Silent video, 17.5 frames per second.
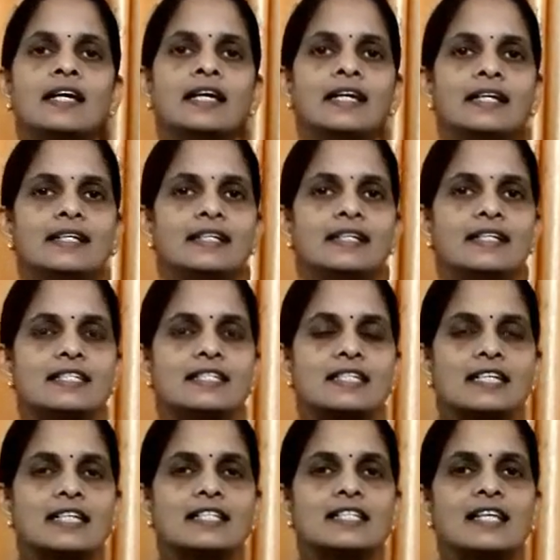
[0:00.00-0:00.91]

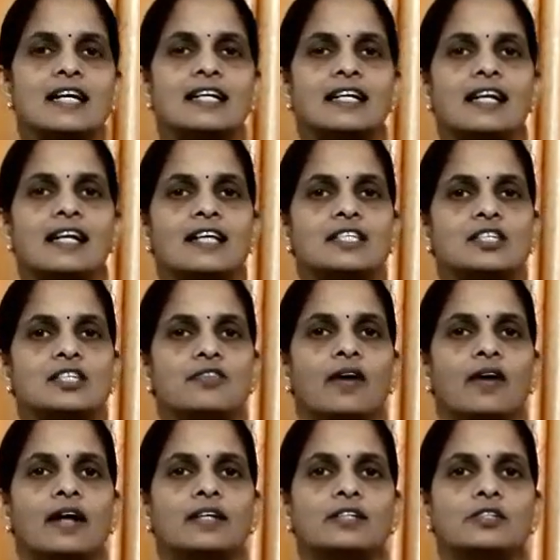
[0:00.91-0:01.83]
industries are
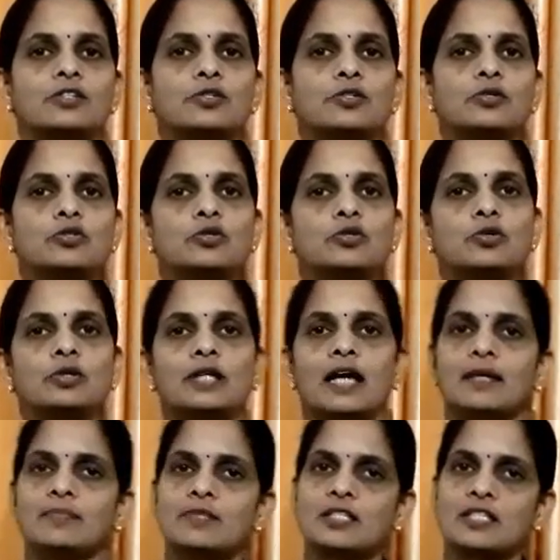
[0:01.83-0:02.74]
classified into two
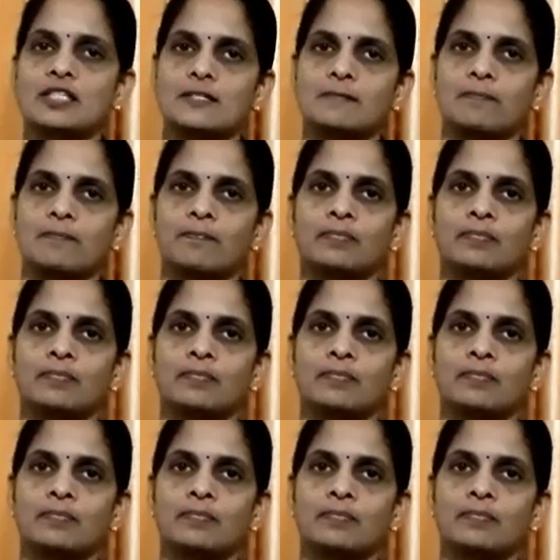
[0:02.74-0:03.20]
types.